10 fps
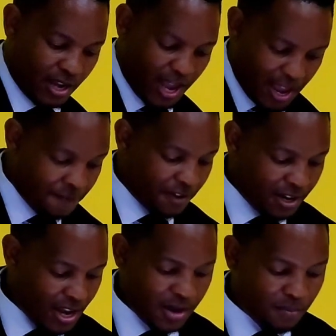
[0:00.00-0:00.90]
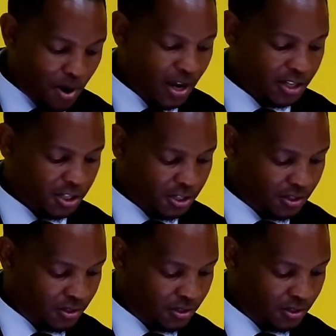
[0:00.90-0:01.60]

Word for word: even in much